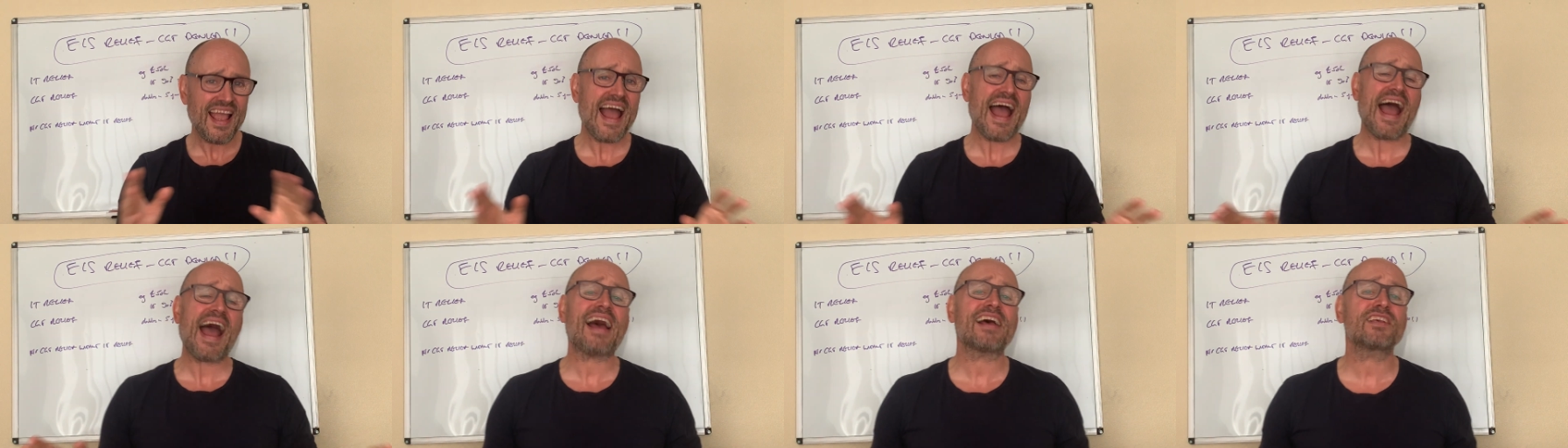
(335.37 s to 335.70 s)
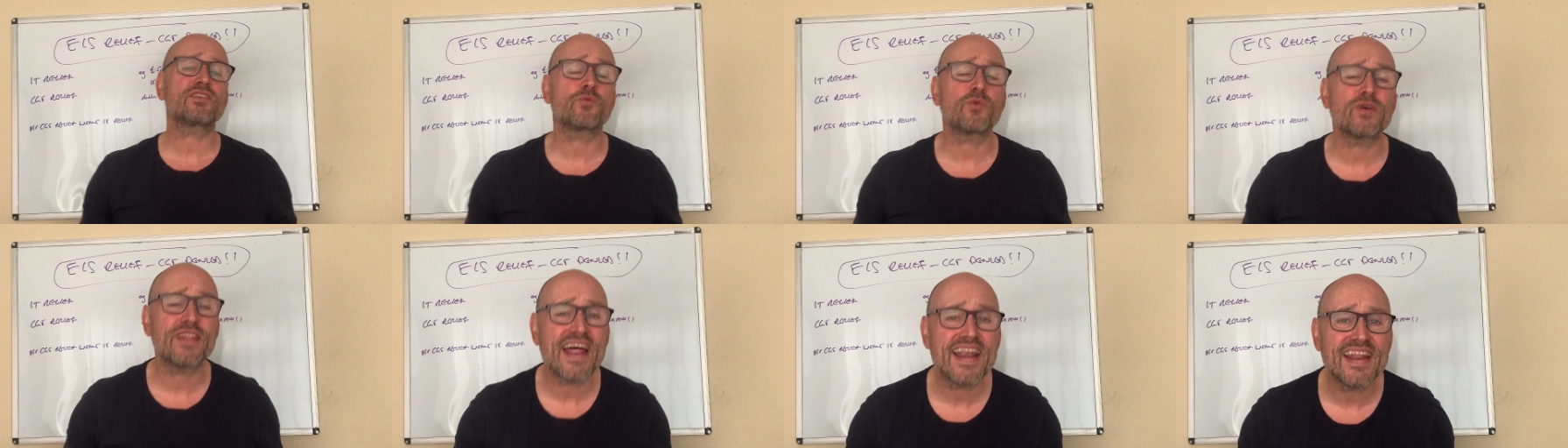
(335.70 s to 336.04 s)
as
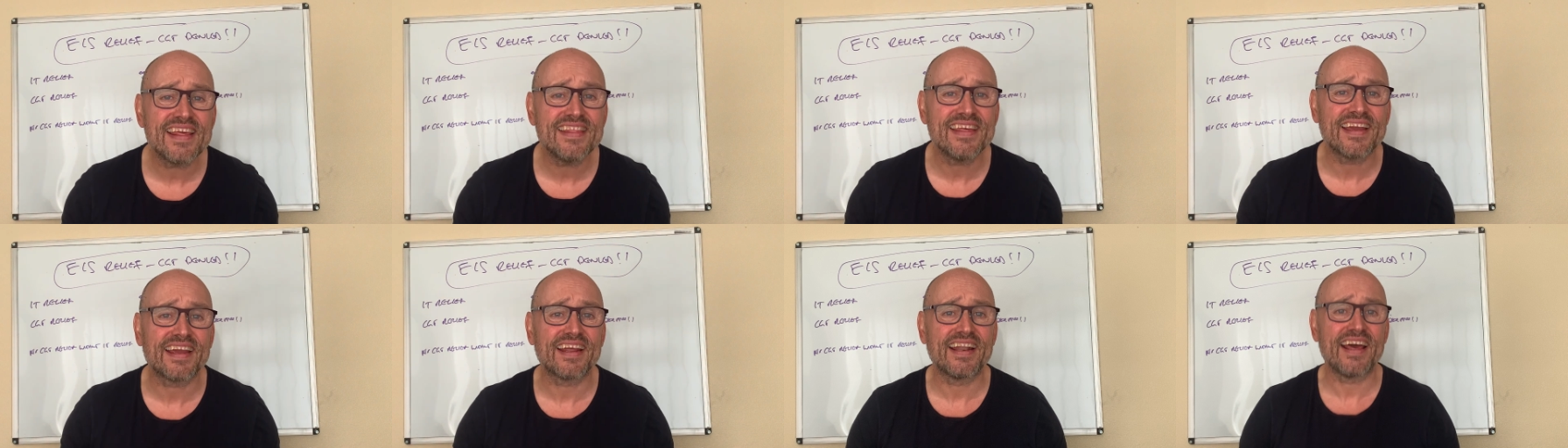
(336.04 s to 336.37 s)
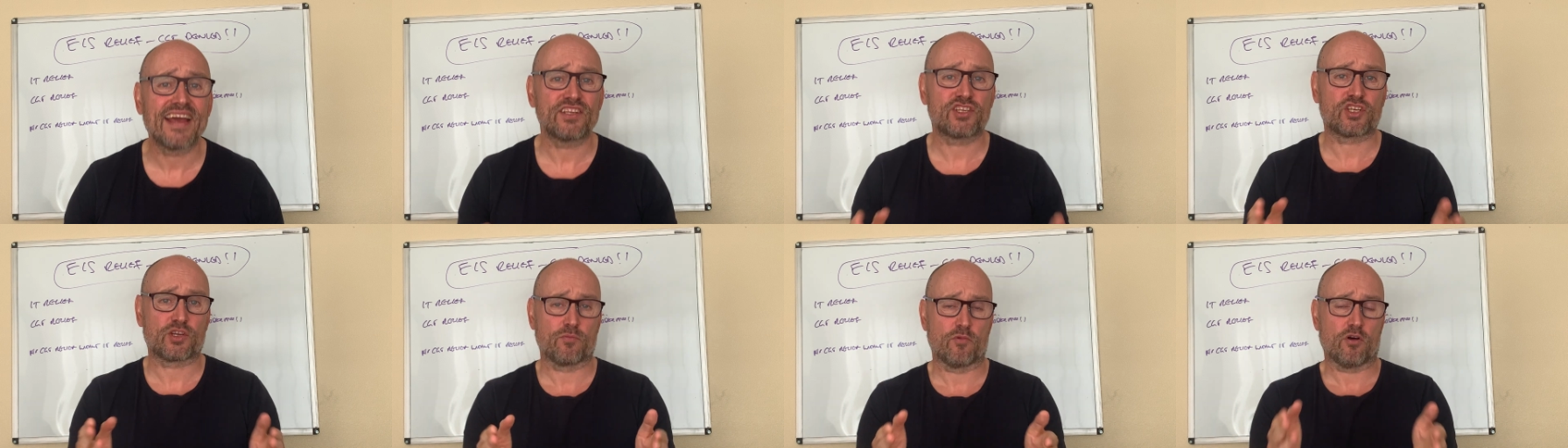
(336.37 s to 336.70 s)
with anything in
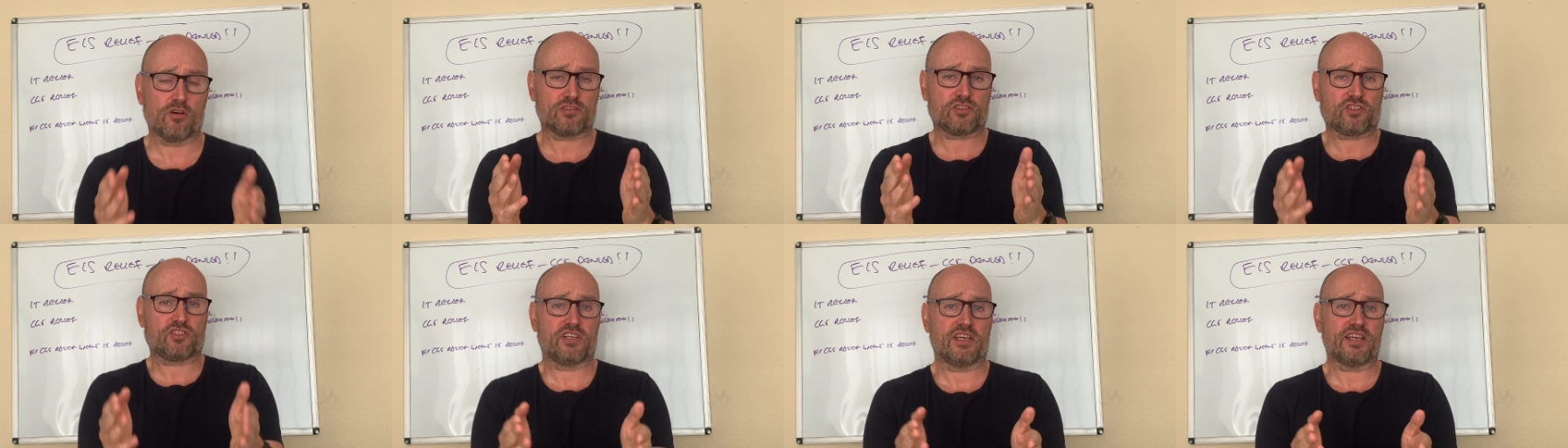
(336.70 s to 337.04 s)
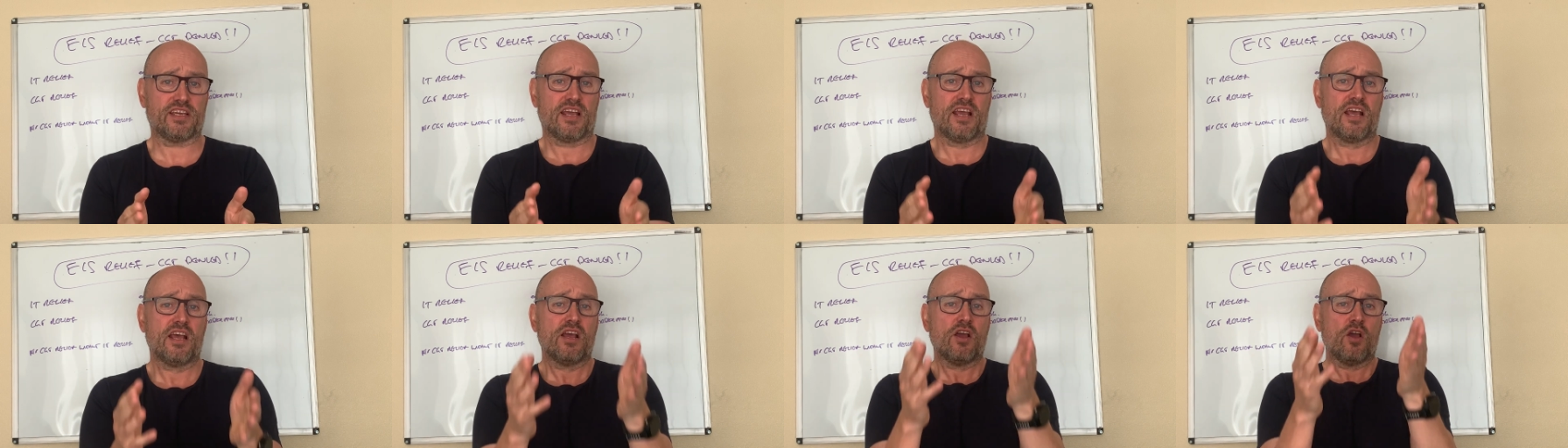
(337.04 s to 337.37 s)
HMRC,
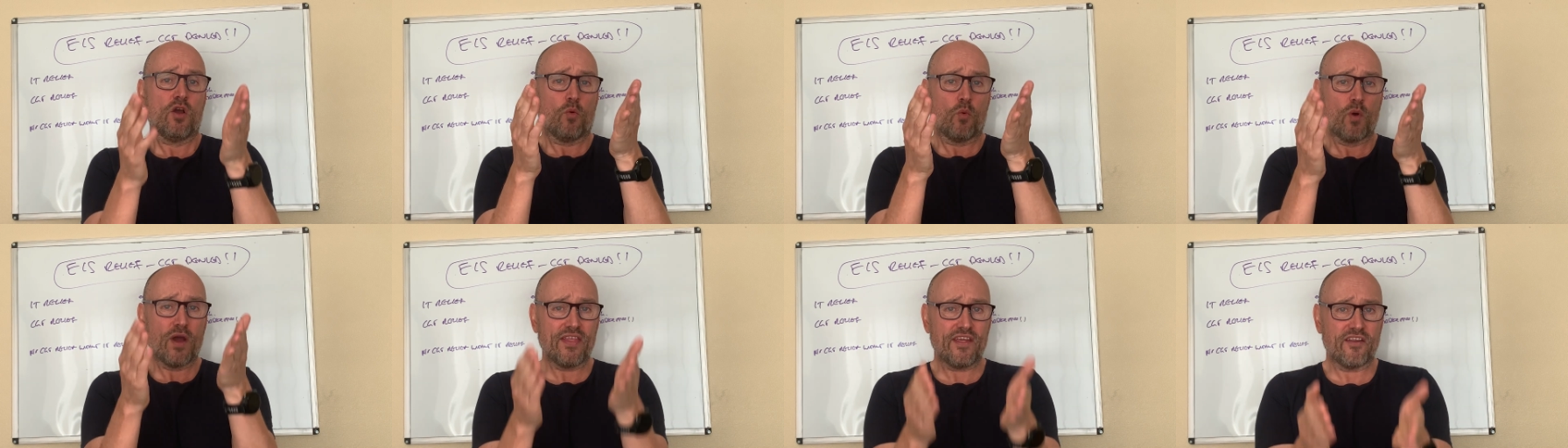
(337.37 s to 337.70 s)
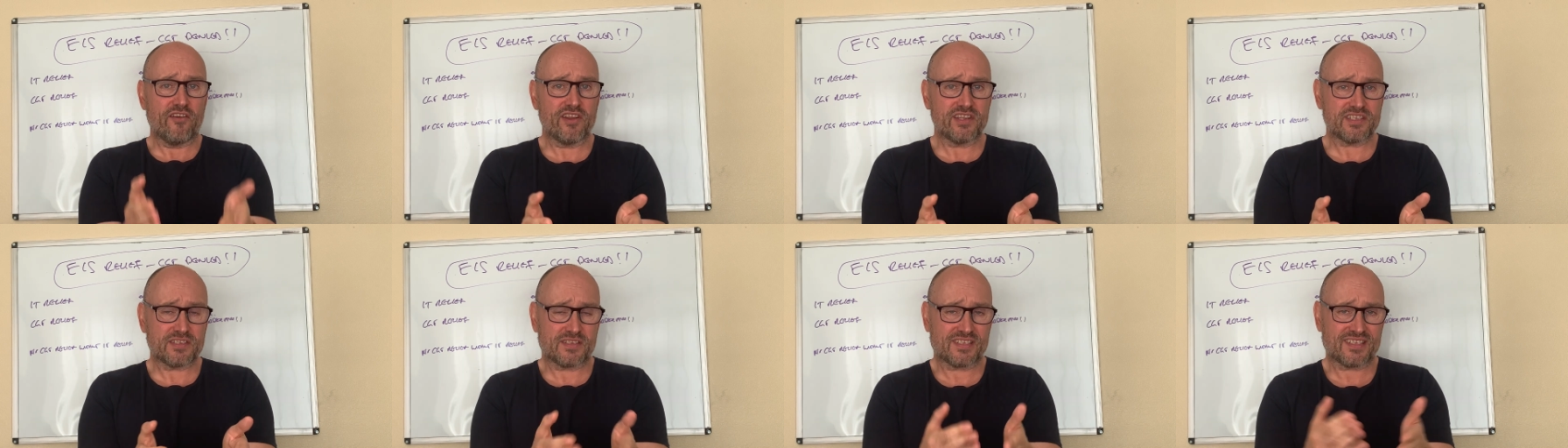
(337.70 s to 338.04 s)
where there
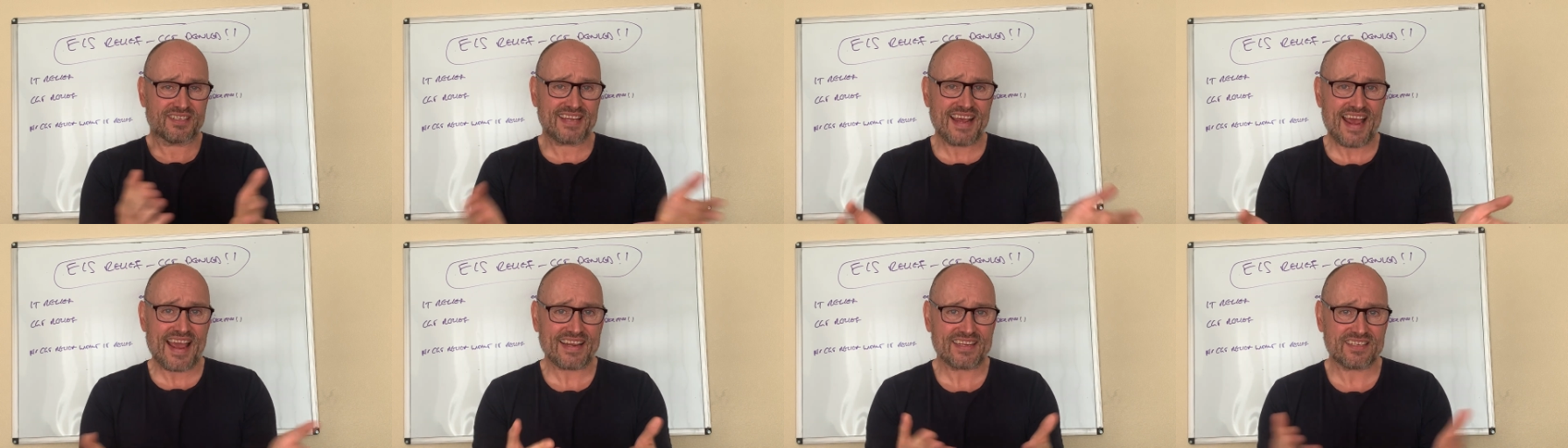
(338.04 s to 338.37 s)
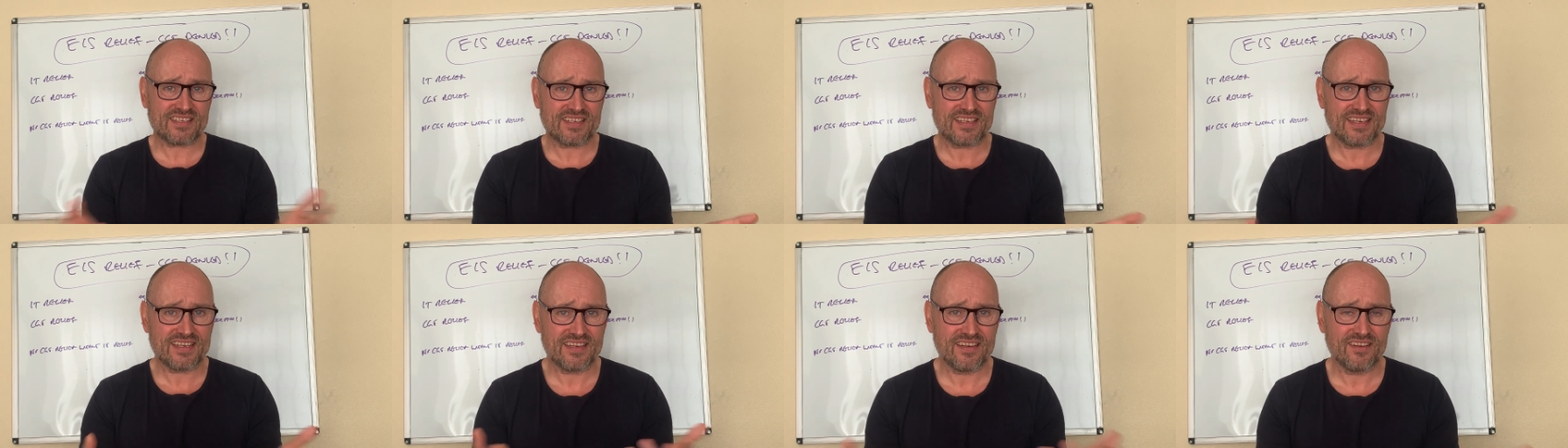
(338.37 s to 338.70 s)
is
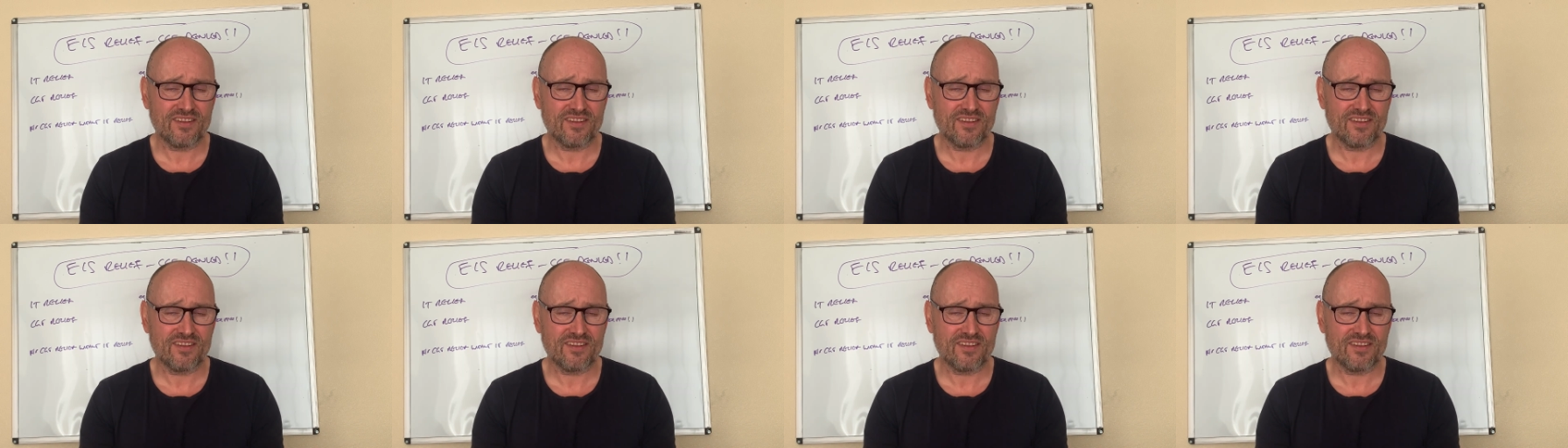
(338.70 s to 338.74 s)
tax,